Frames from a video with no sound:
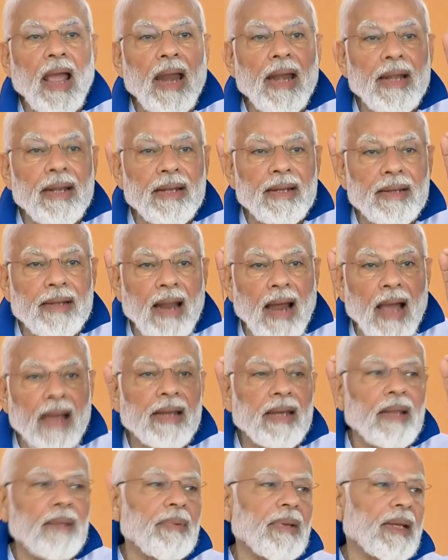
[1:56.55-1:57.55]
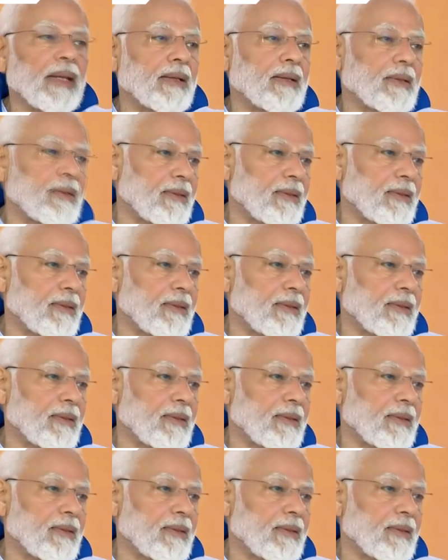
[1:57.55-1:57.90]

and dynamic.